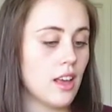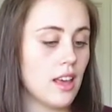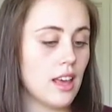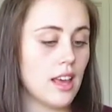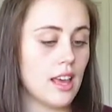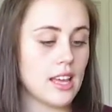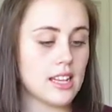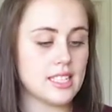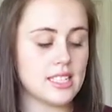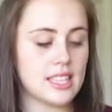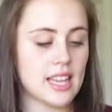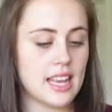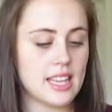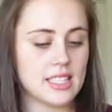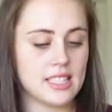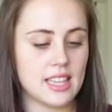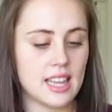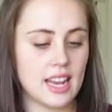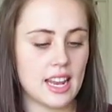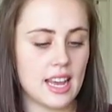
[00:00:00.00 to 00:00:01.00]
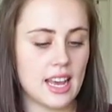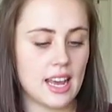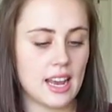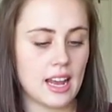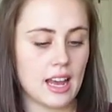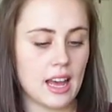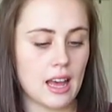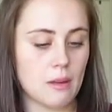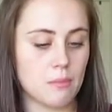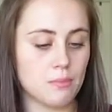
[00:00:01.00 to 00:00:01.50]
It says that
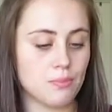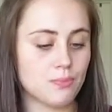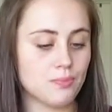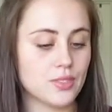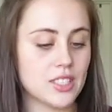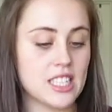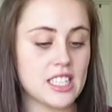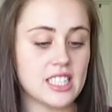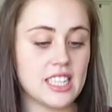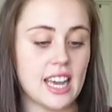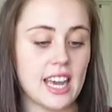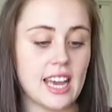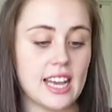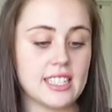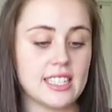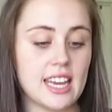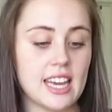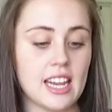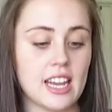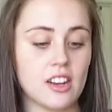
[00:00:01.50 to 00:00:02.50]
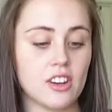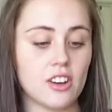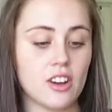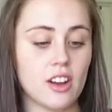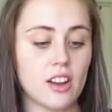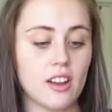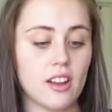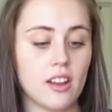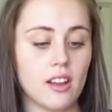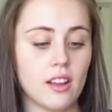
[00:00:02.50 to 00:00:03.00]
it contains
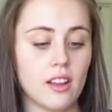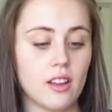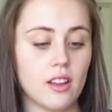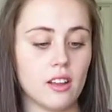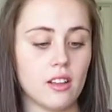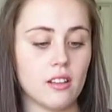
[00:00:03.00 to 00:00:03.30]
800